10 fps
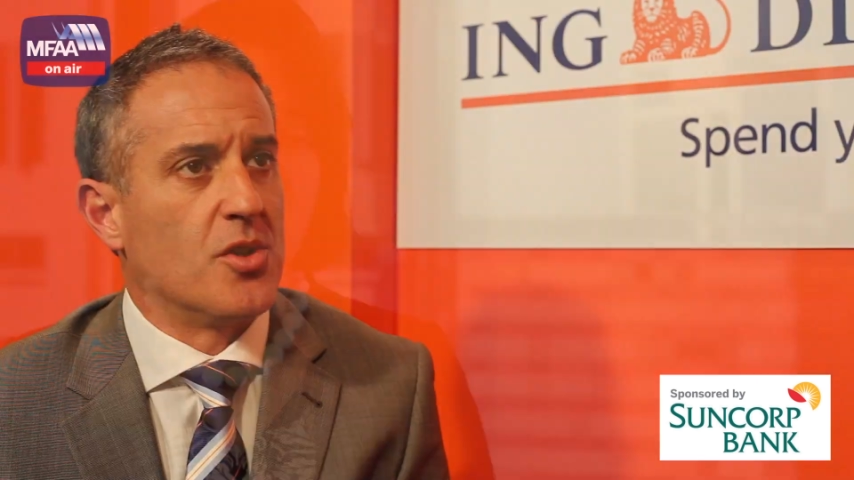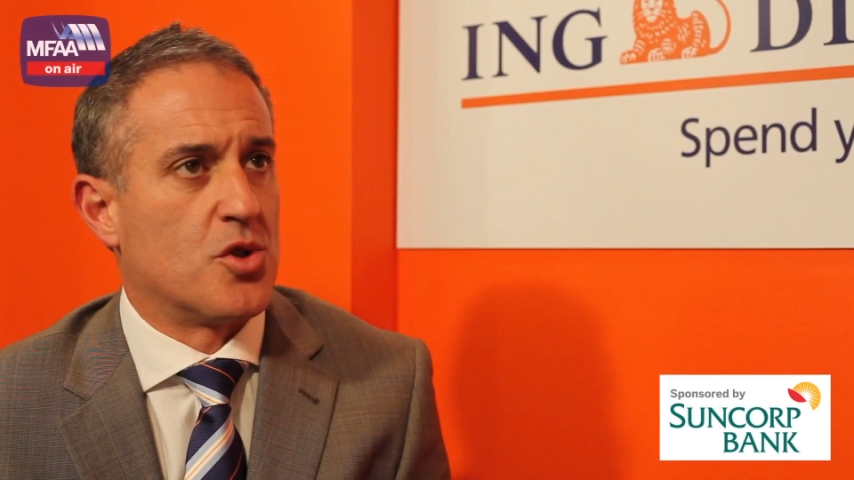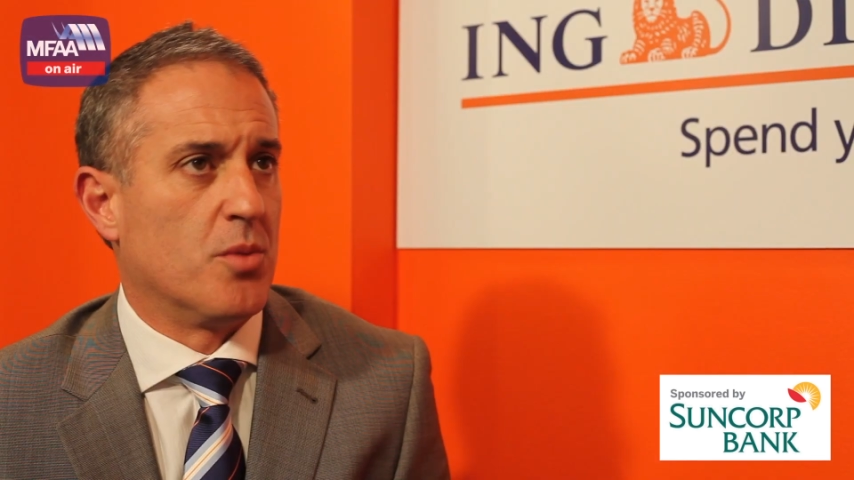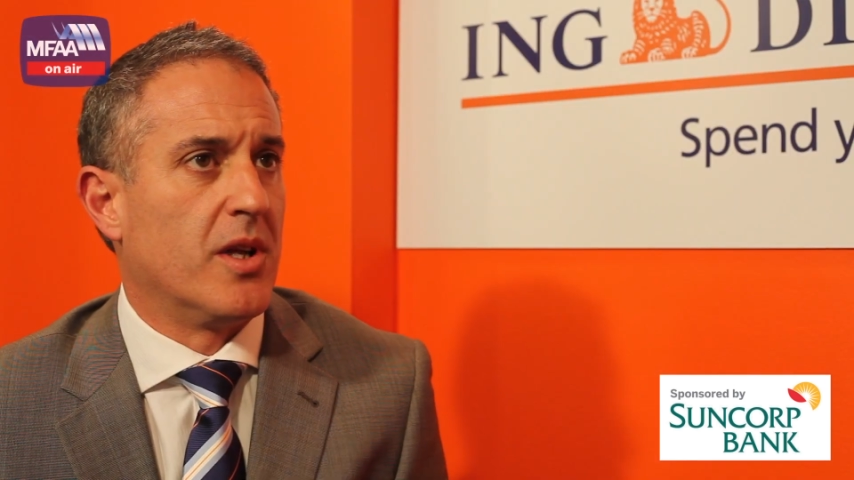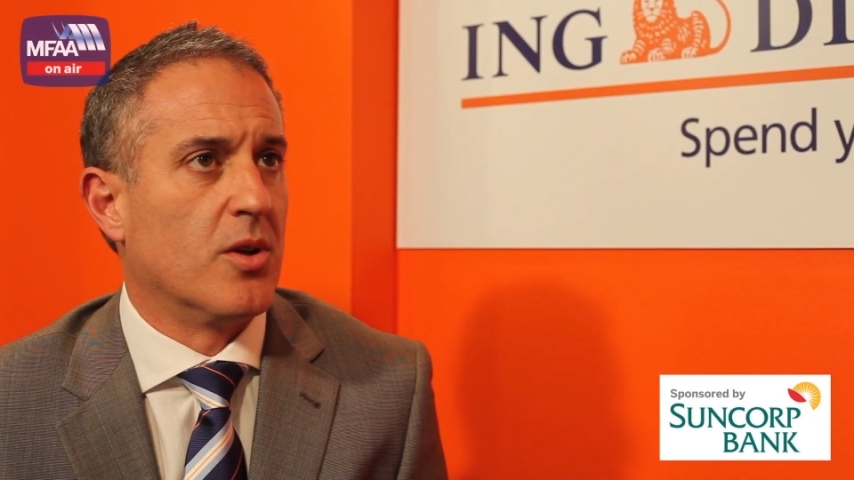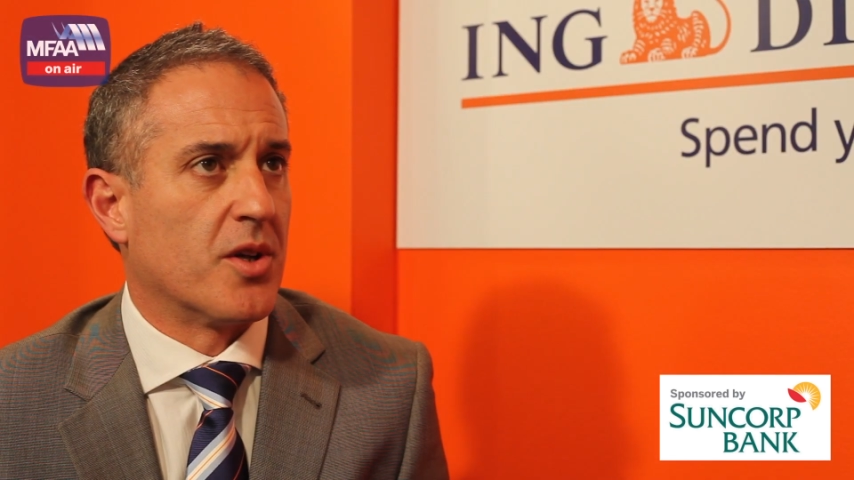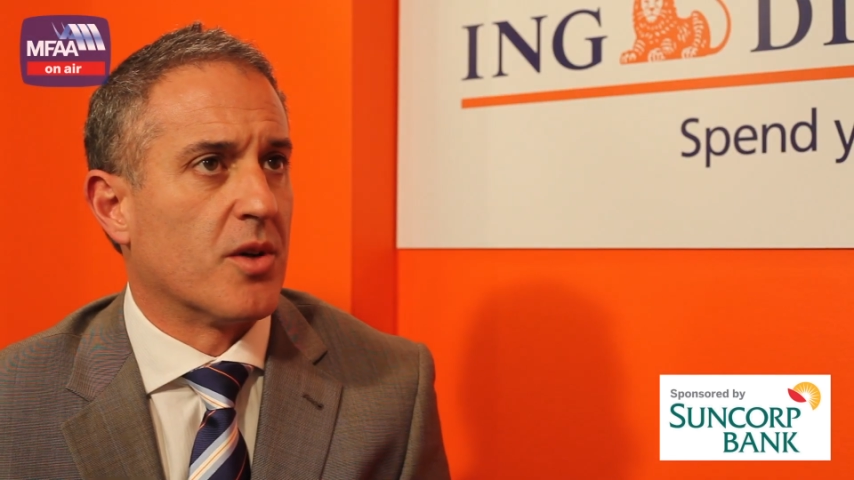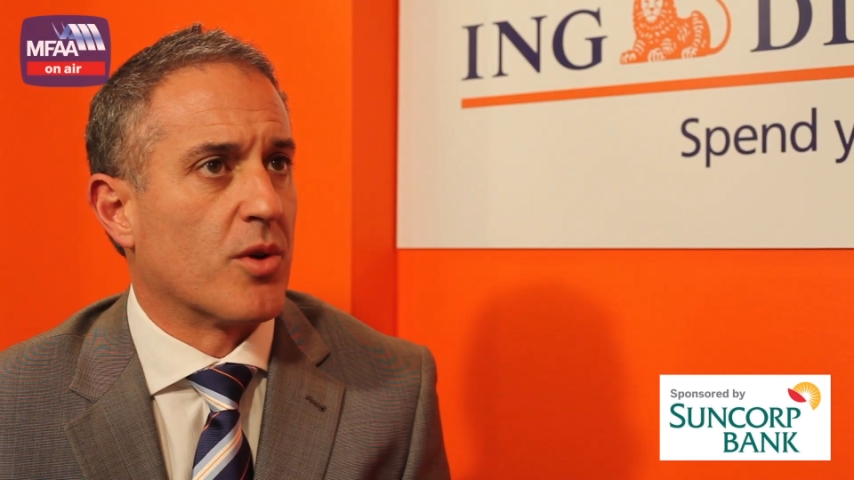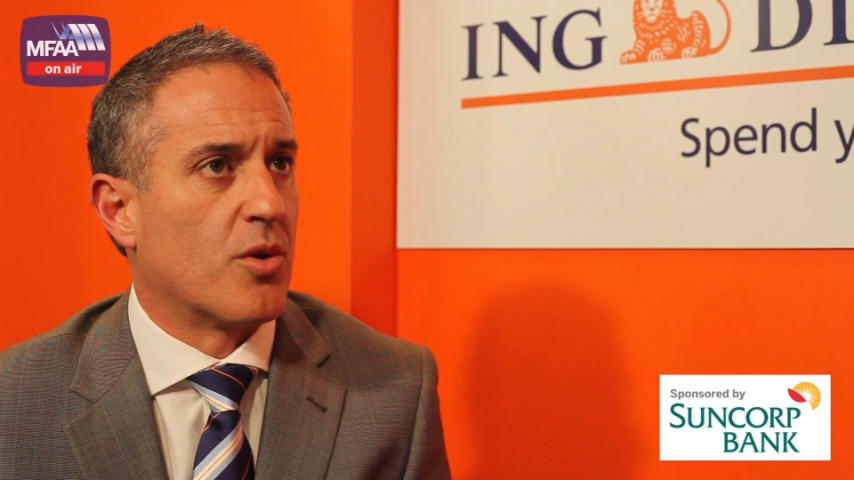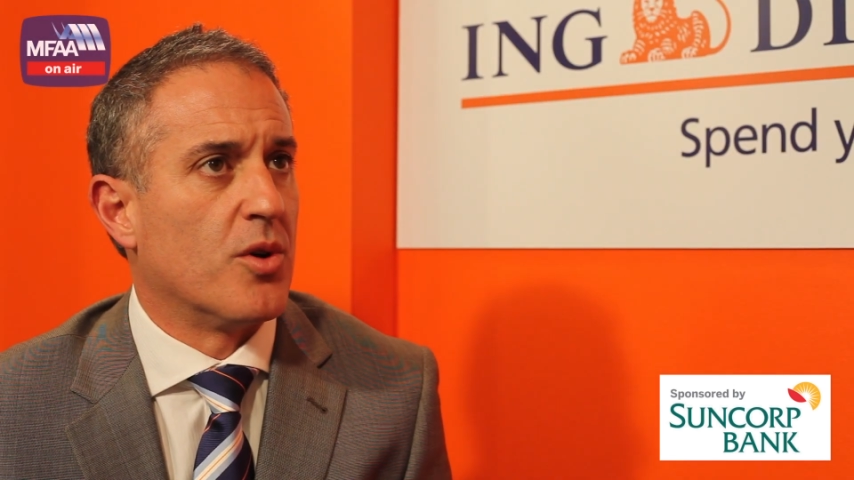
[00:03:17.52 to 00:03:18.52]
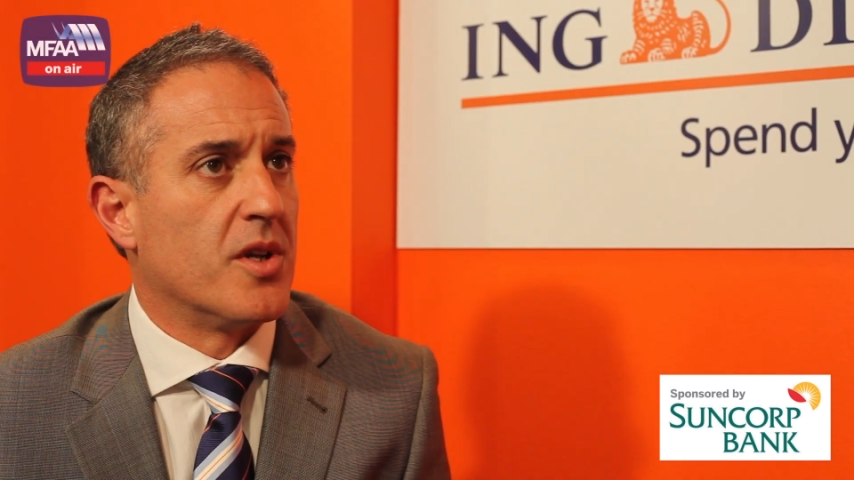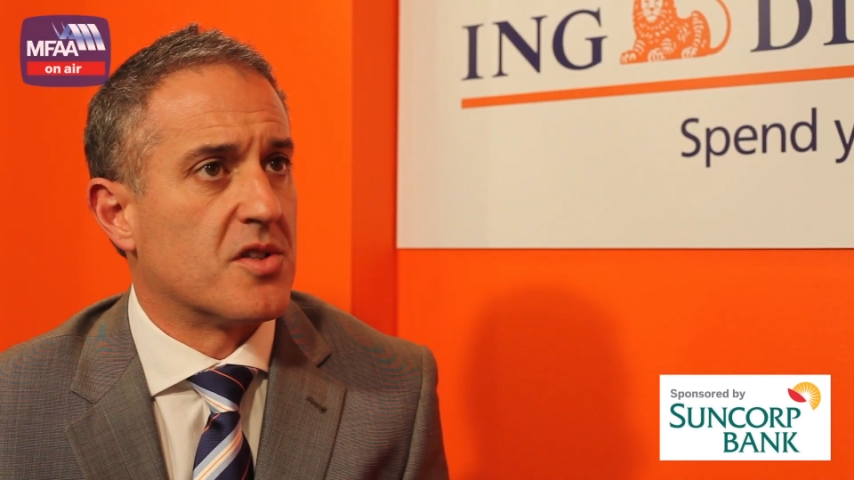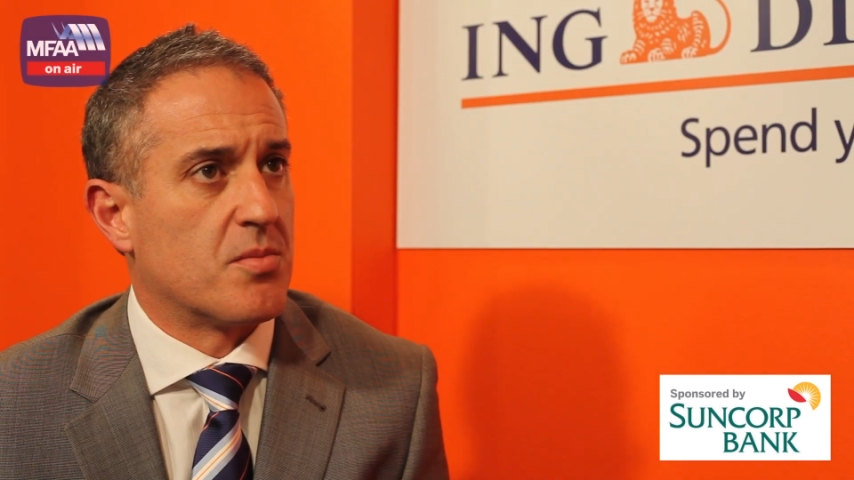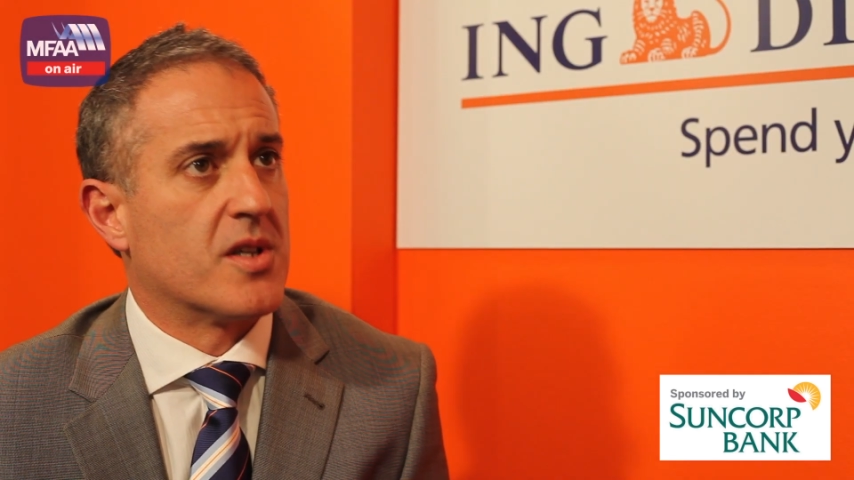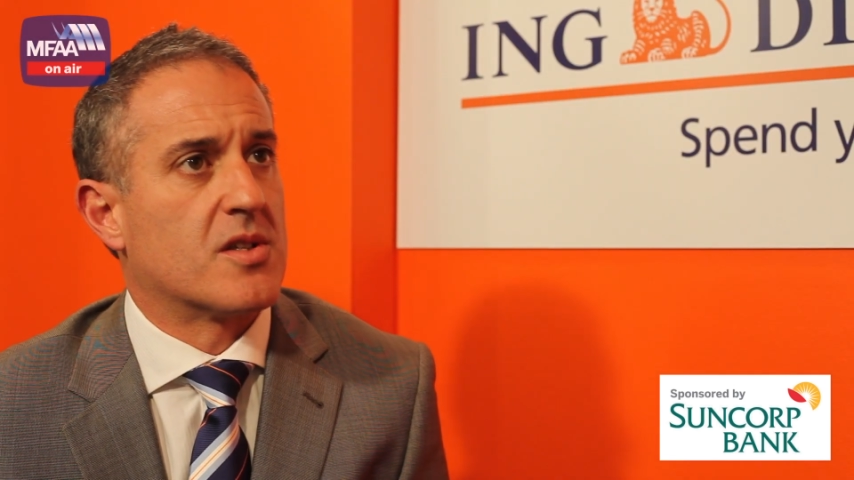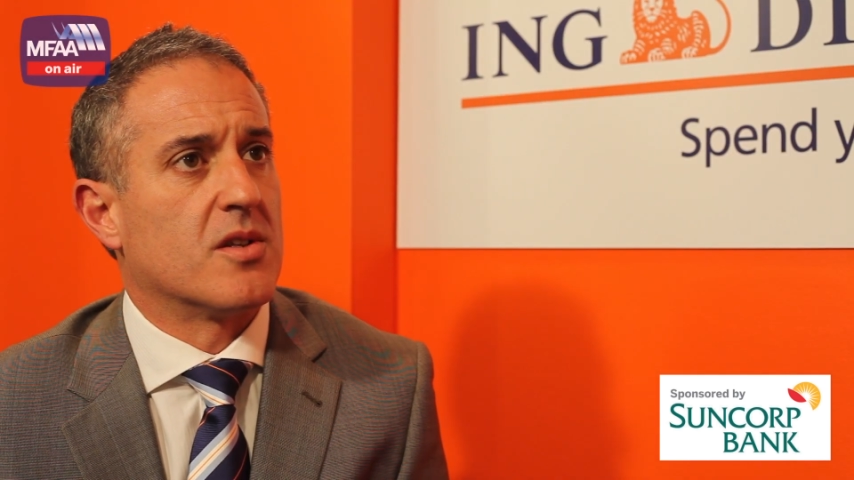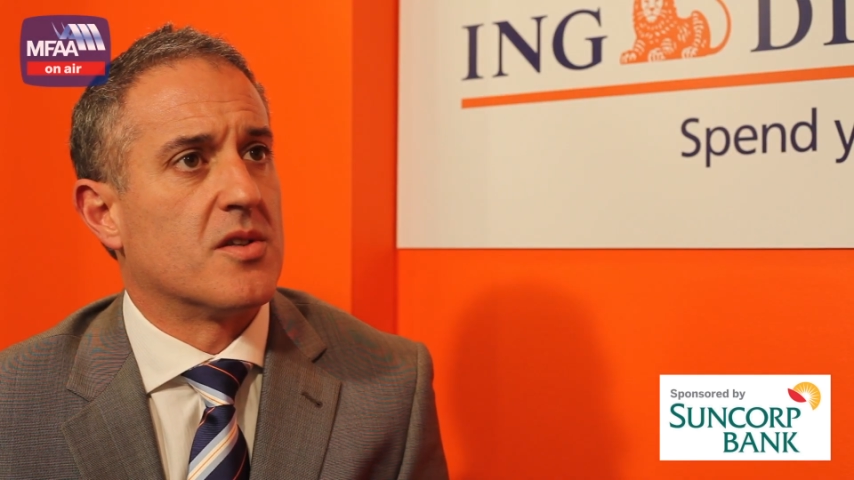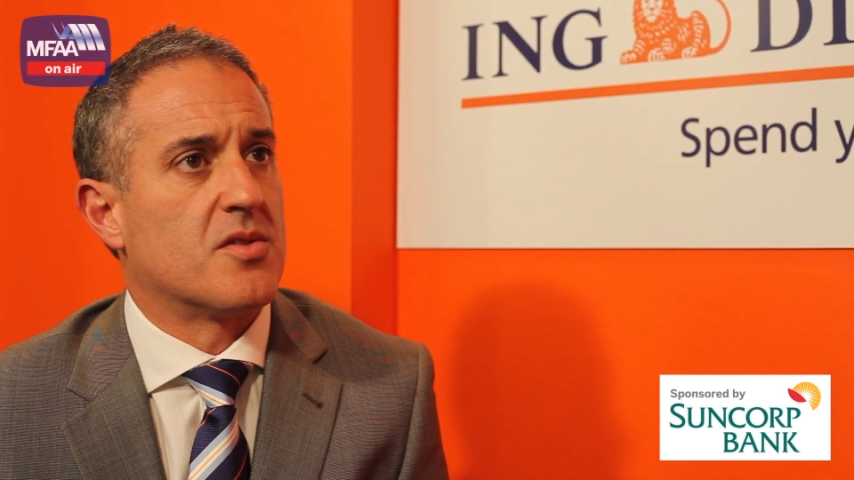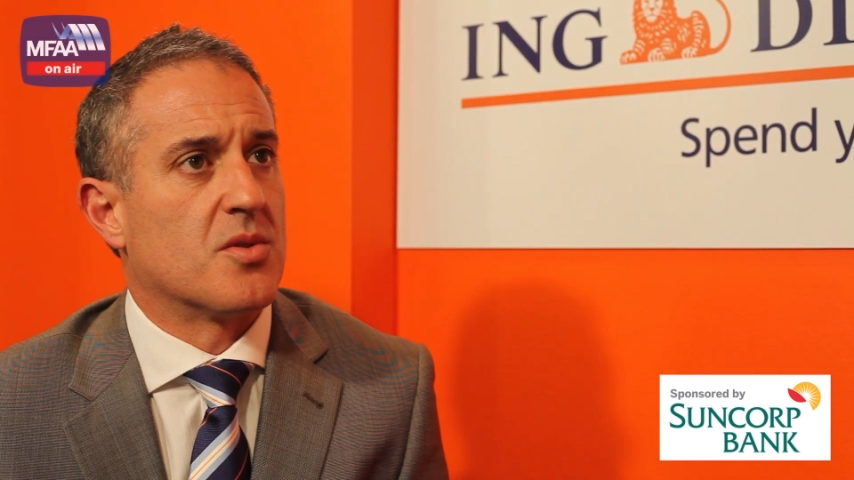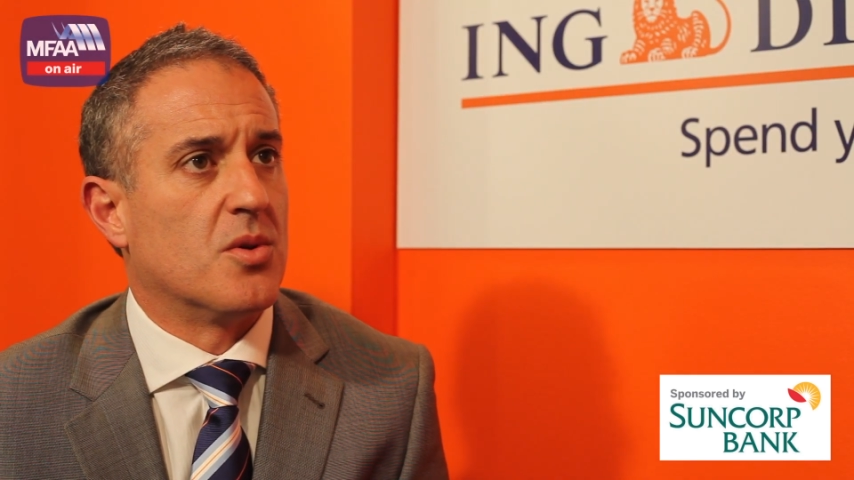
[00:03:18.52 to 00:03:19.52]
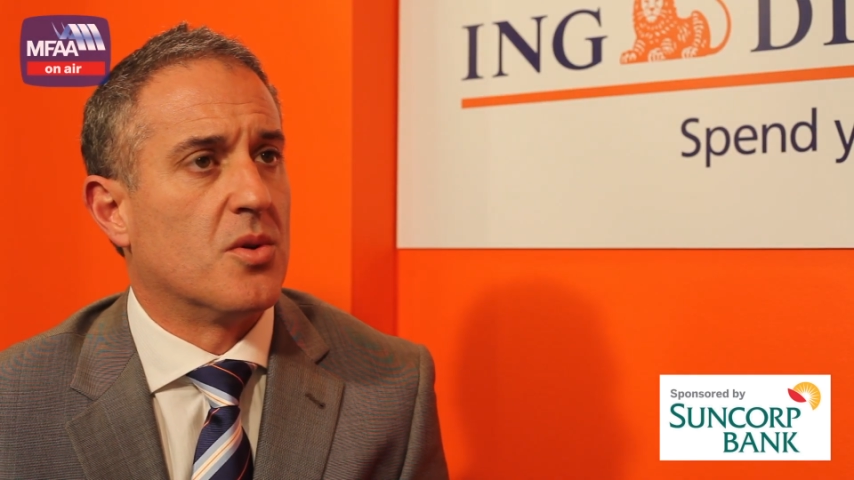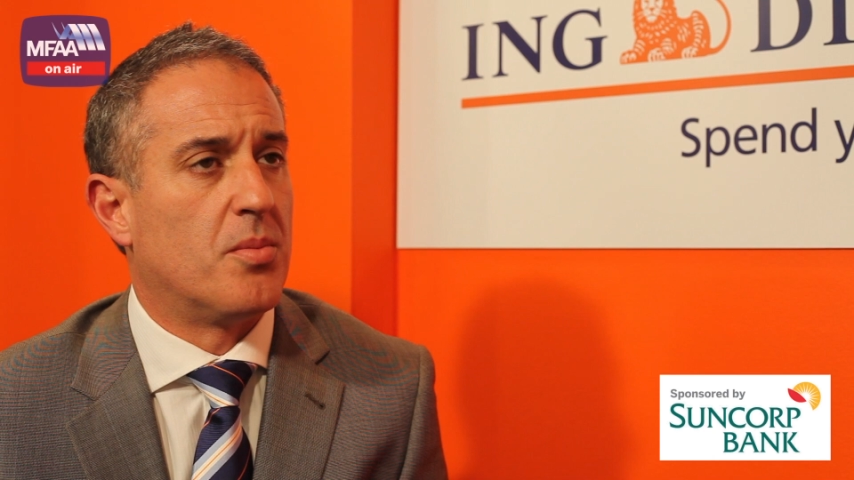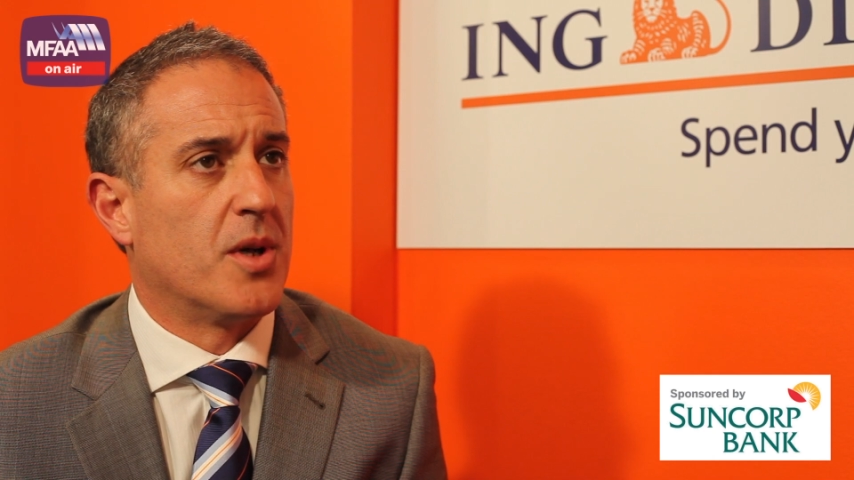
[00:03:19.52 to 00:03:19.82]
You should be looking at recruiting specialists or